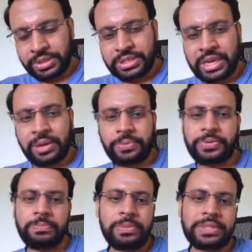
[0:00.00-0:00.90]
sake of
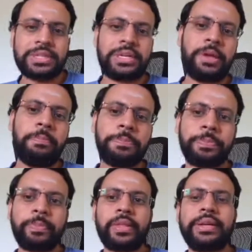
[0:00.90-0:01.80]
simplicity,
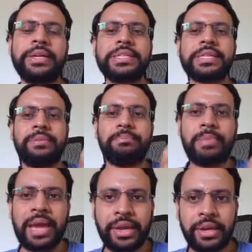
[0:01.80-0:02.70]
let's come
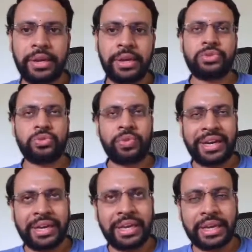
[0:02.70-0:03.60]
back to
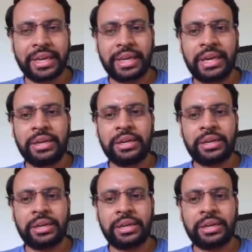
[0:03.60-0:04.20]
1D again,